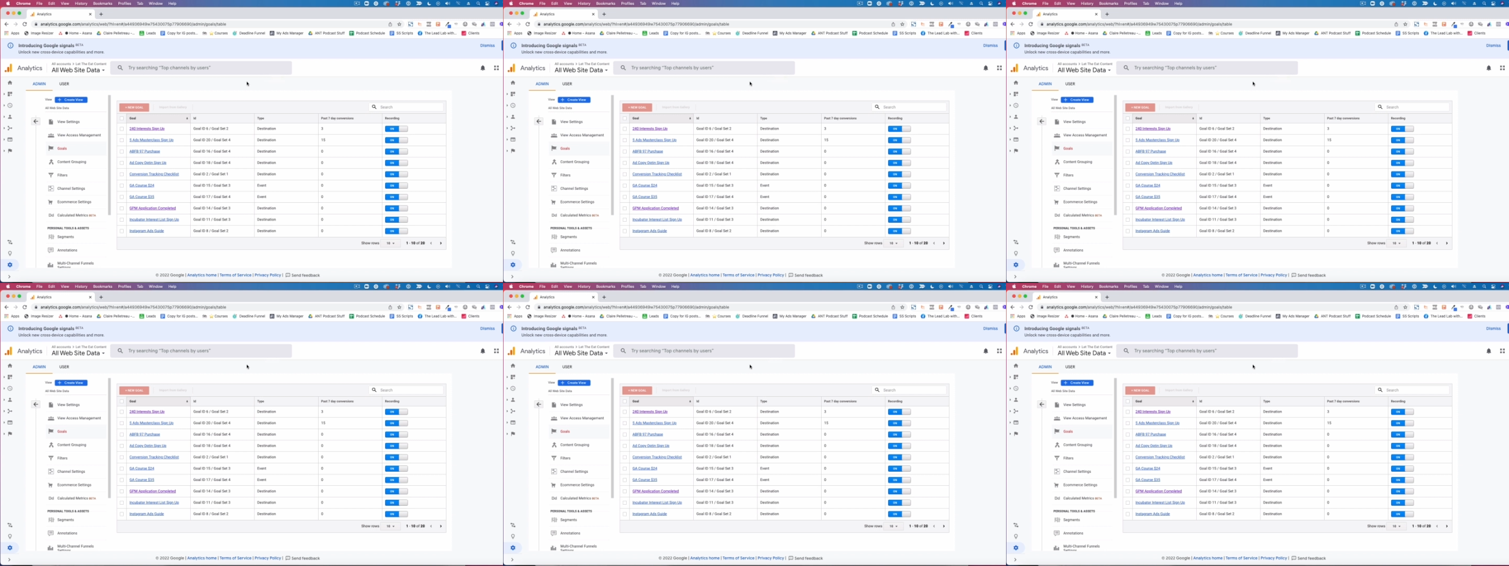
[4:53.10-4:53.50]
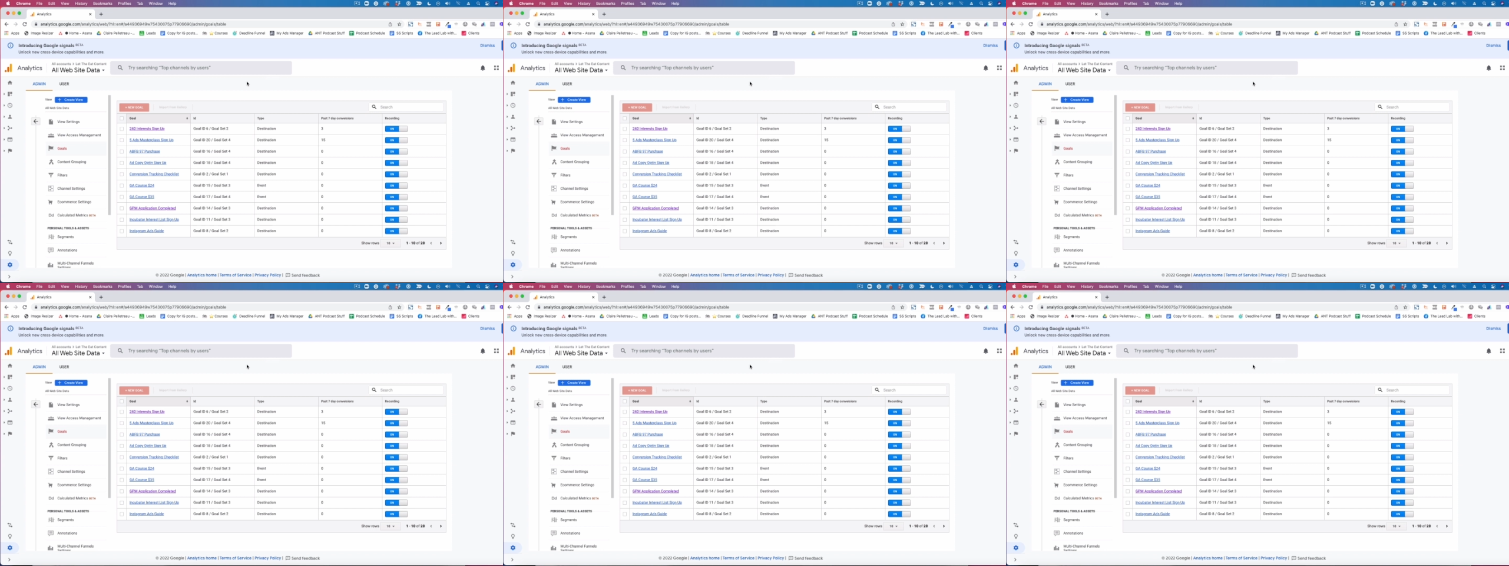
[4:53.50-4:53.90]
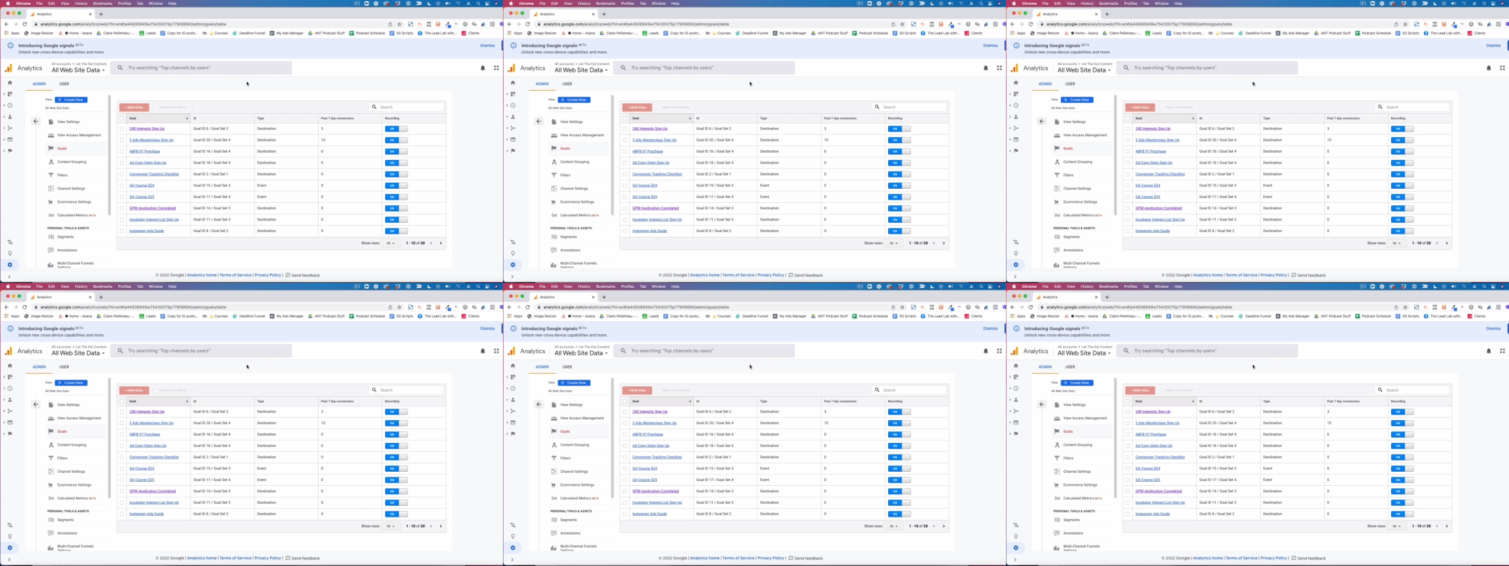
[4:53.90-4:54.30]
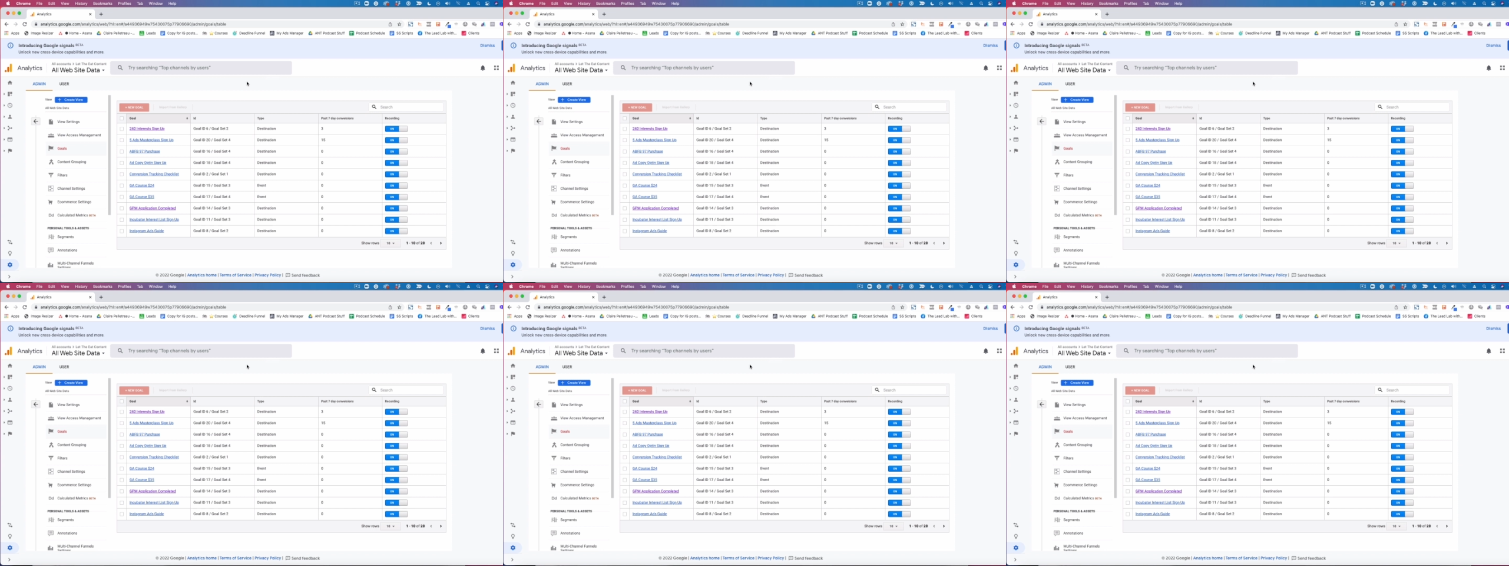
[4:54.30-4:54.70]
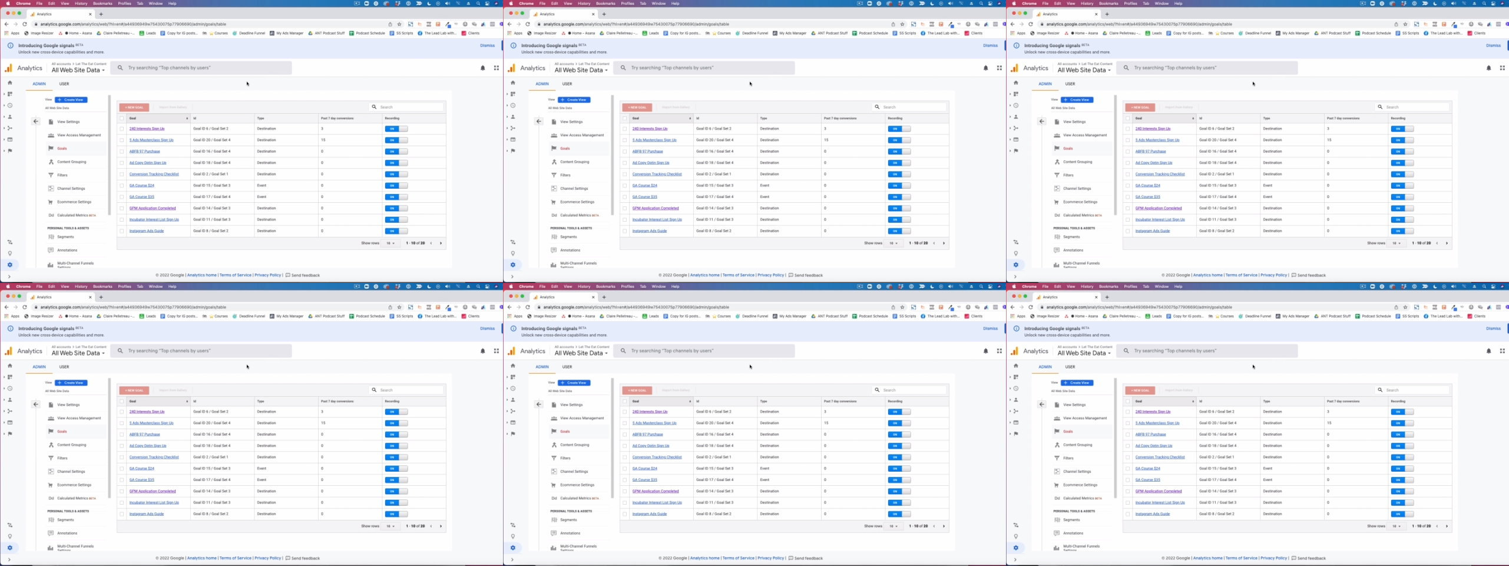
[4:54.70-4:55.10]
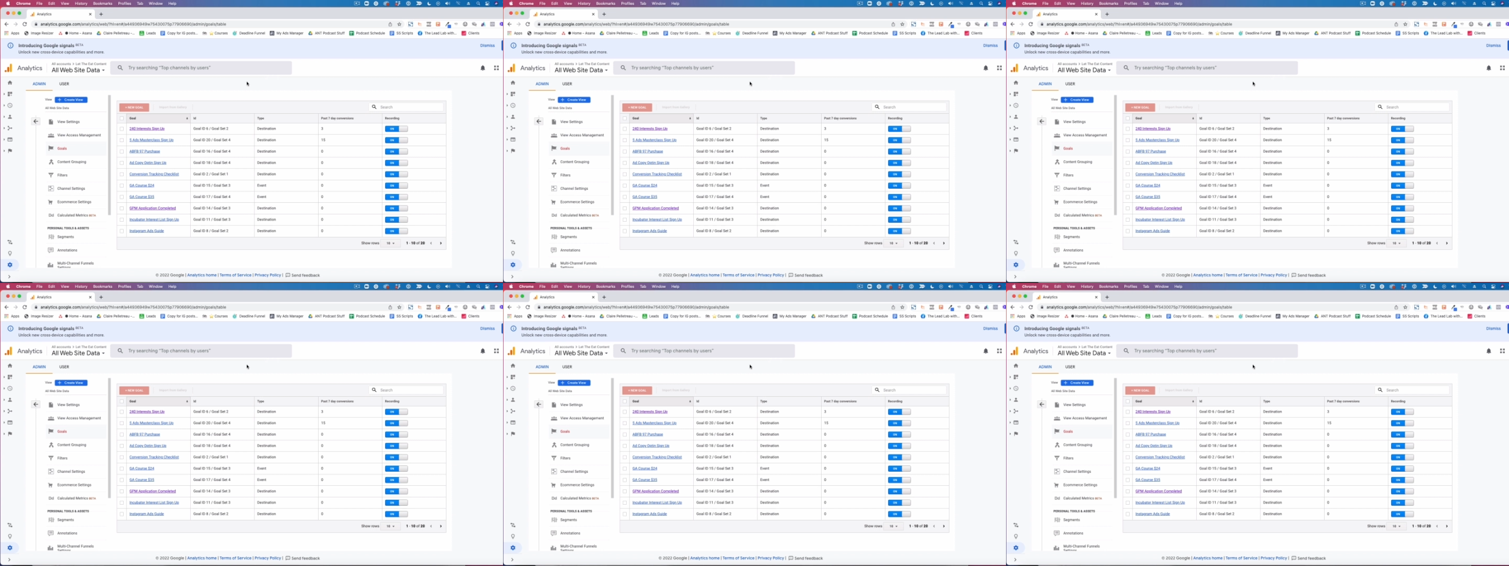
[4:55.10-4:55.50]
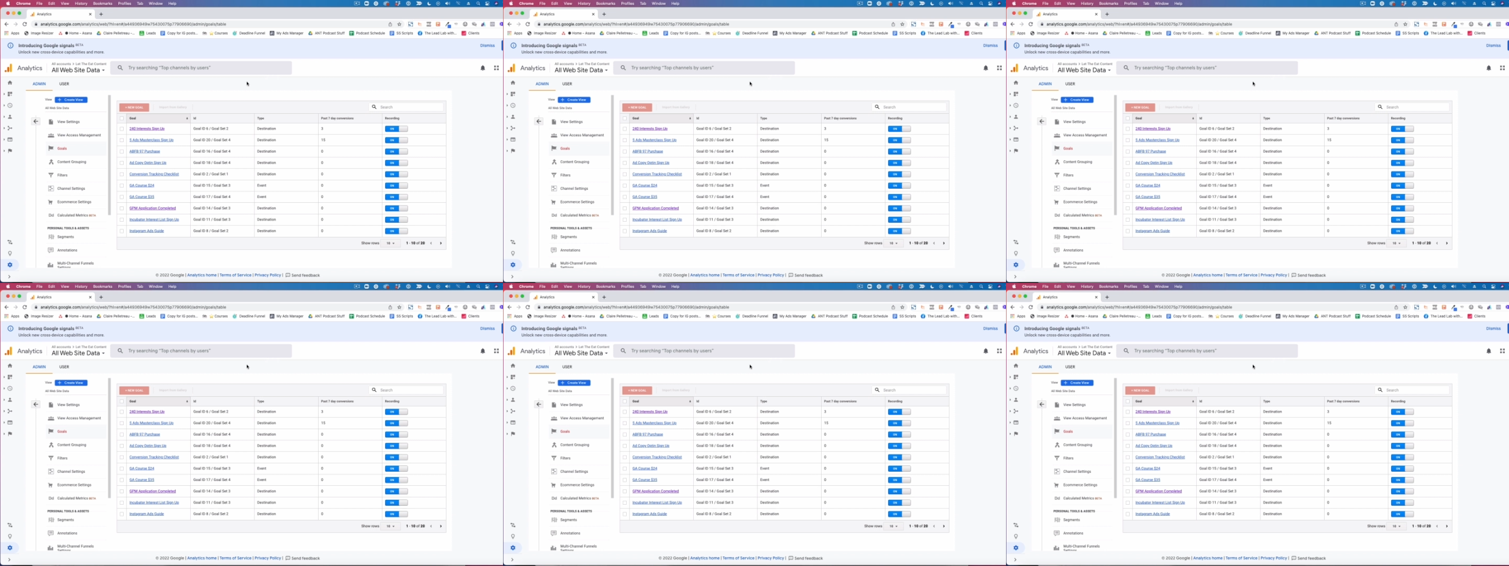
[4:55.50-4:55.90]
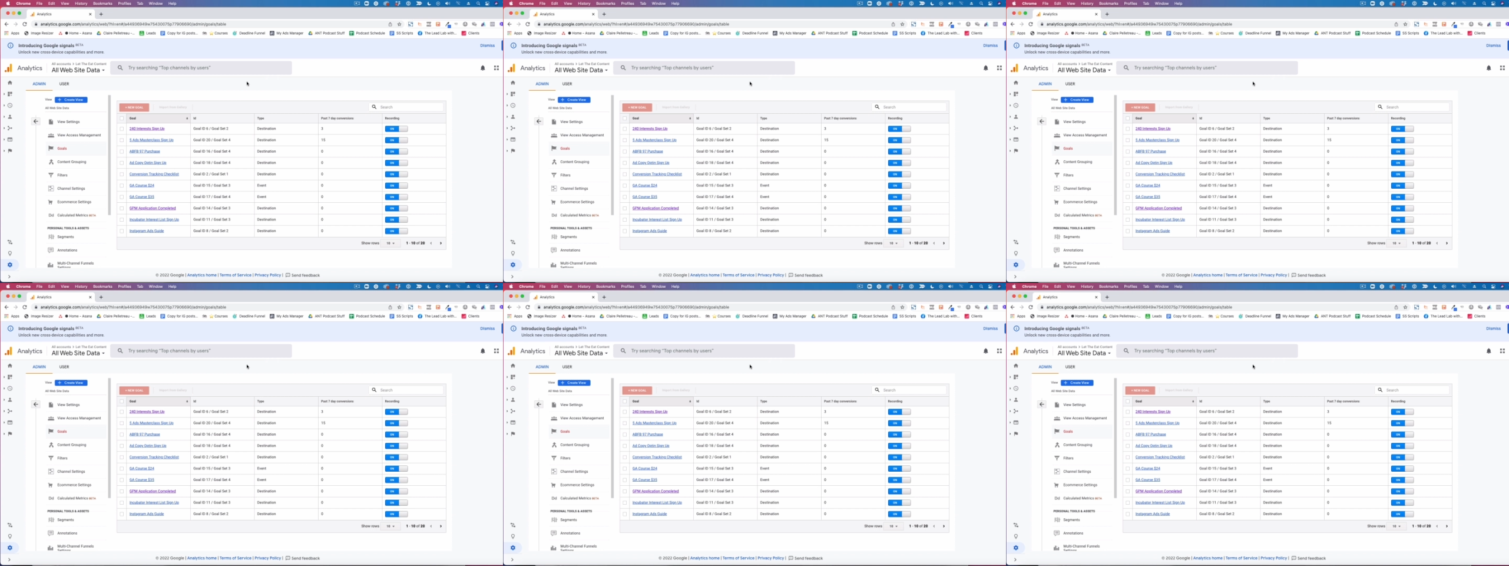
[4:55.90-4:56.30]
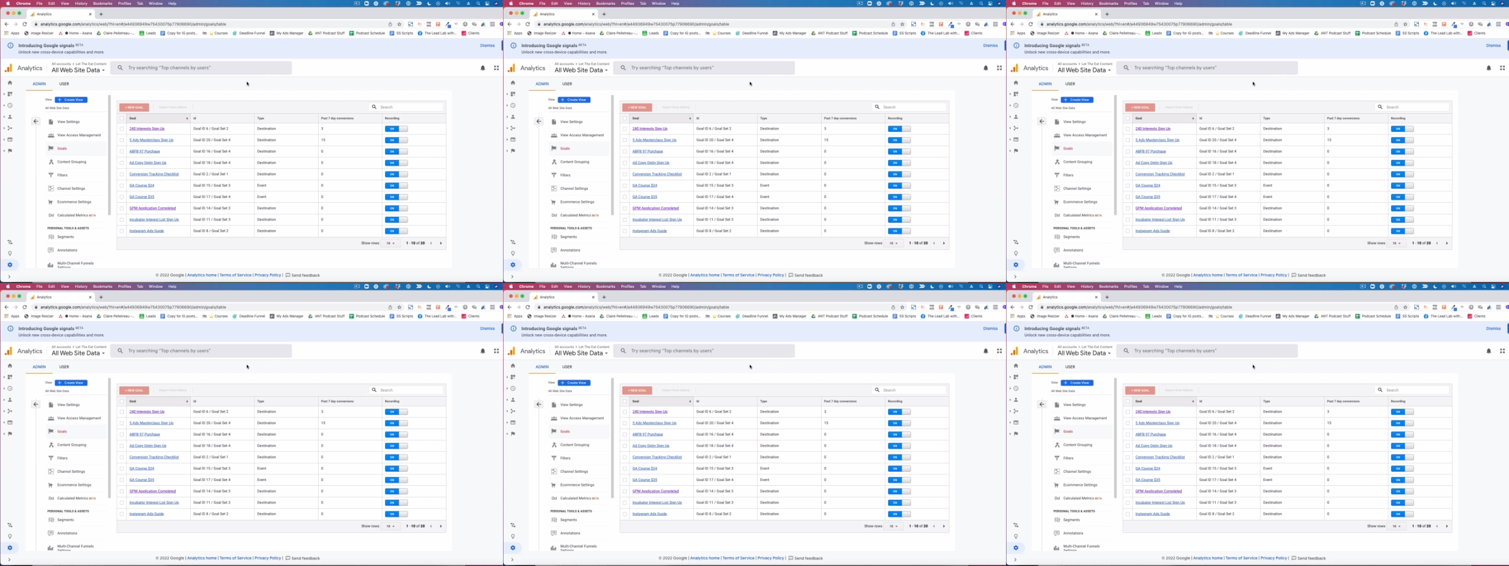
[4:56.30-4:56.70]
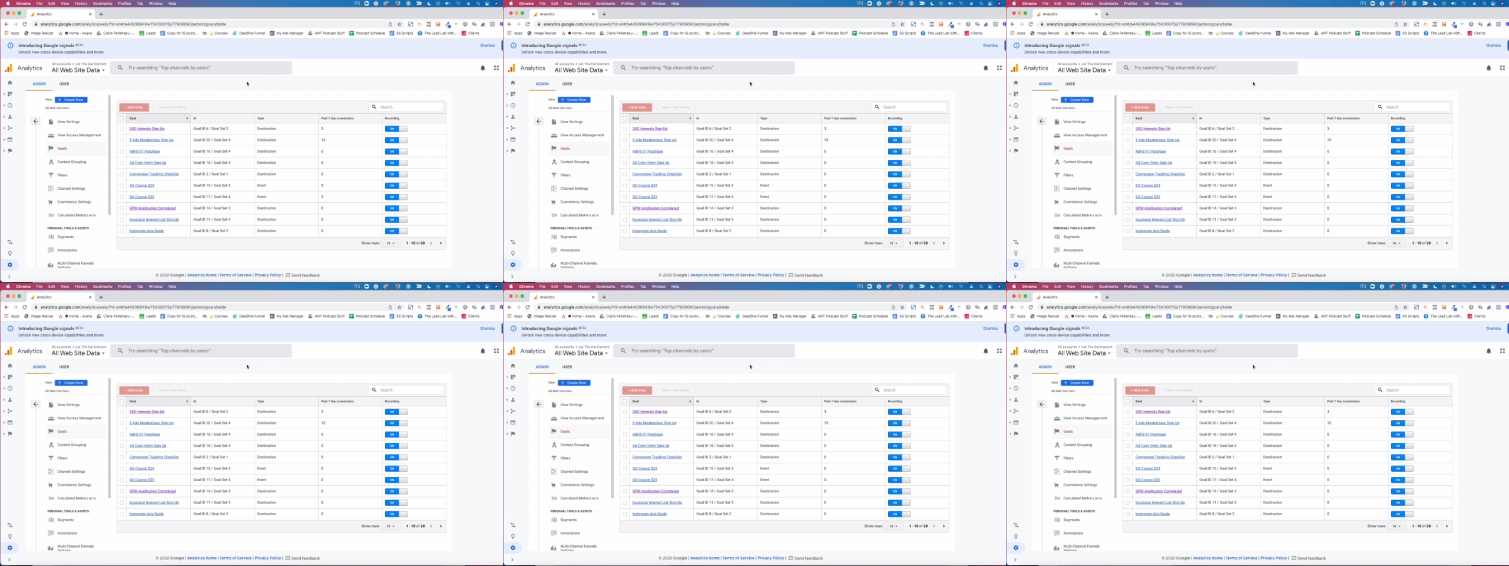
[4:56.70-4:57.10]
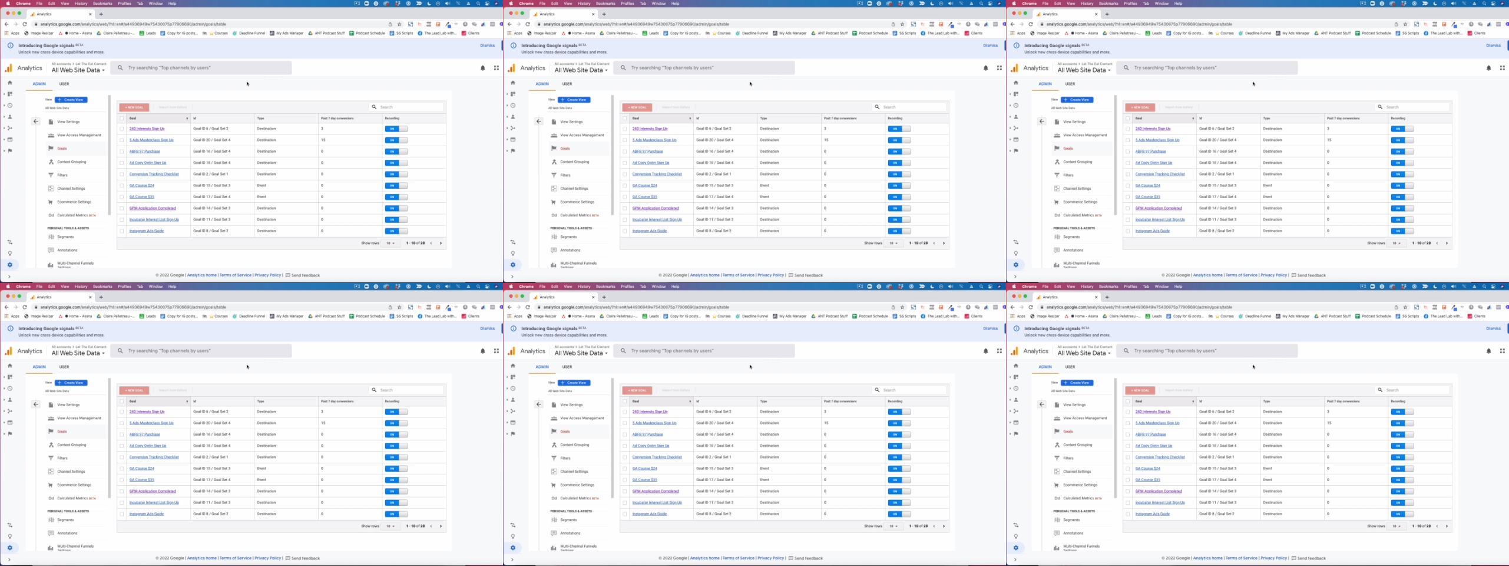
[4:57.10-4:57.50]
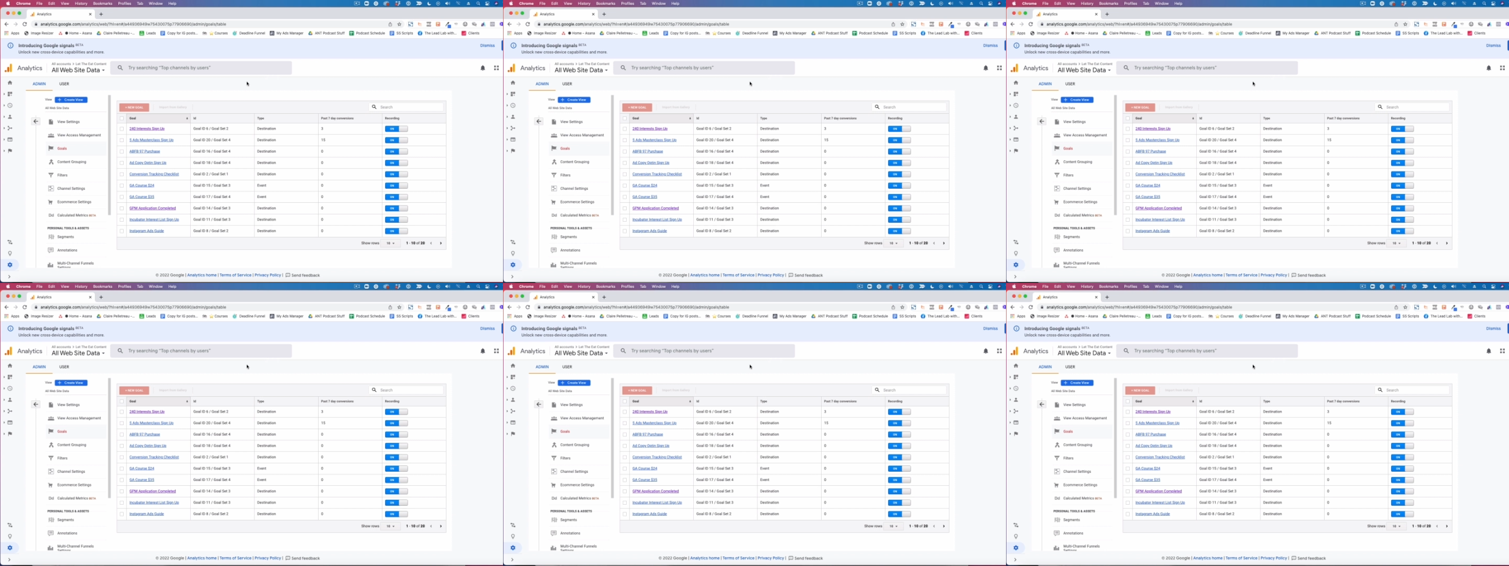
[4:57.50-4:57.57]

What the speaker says: [unreadable: no face in view]